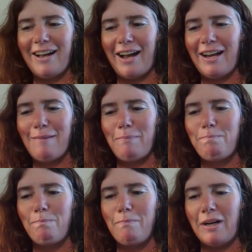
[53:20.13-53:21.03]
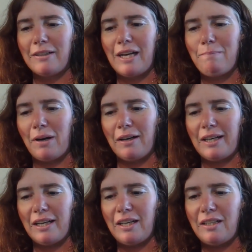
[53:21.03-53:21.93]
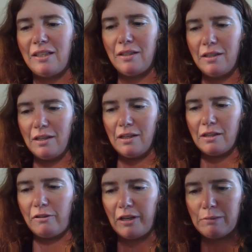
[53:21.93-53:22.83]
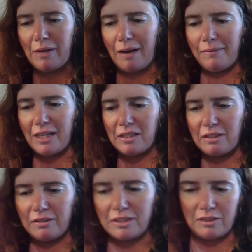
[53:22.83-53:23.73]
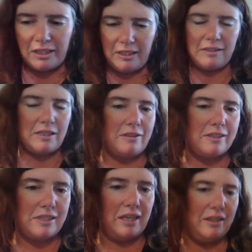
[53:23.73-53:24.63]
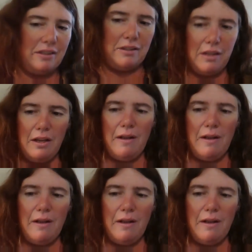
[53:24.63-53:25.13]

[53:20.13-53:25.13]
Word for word: Hi, Milky Bar Kid. Chloe's mom. Yes, Christine, Christina.